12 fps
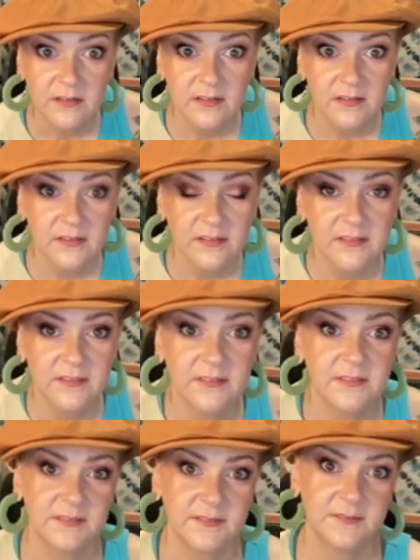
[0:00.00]

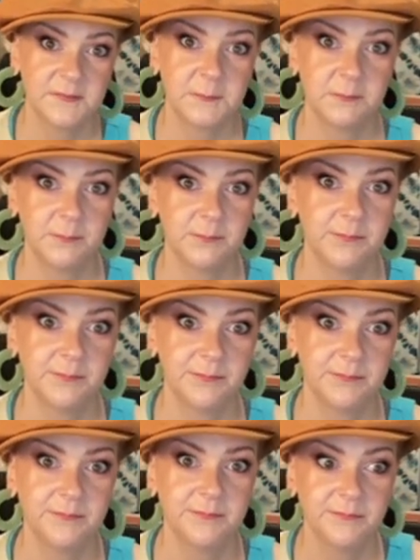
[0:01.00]

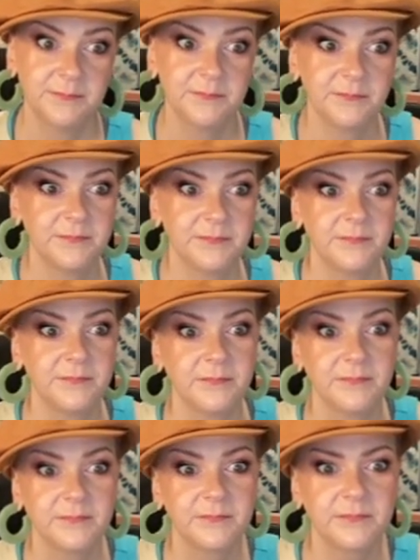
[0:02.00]

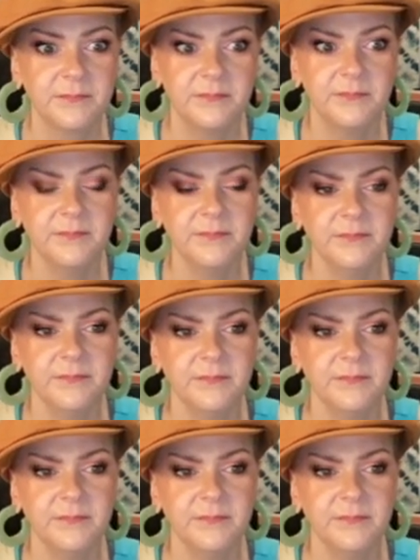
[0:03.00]
(not speaking)